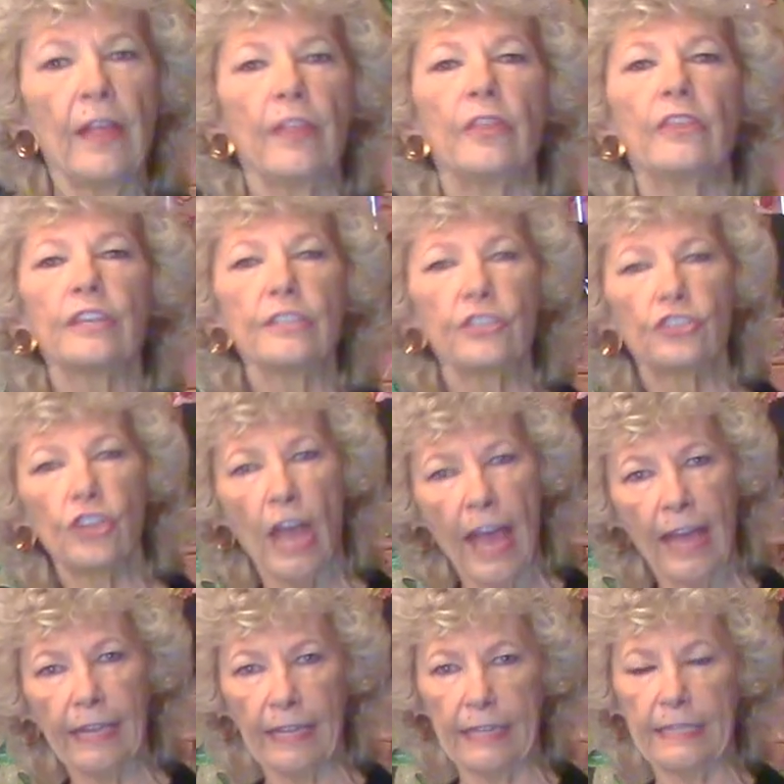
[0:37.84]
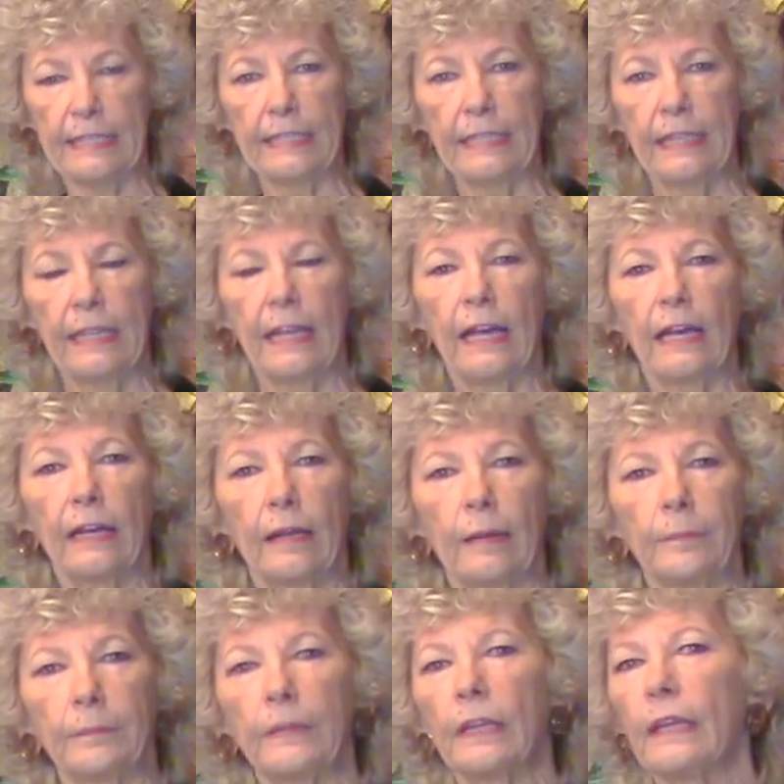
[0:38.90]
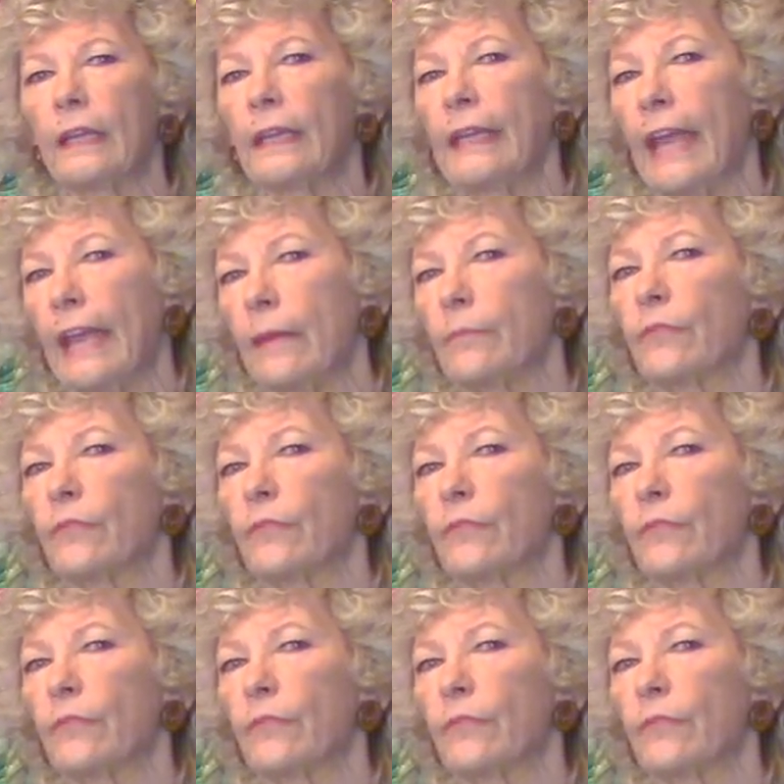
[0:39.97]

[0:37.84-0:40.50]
This jacket um, came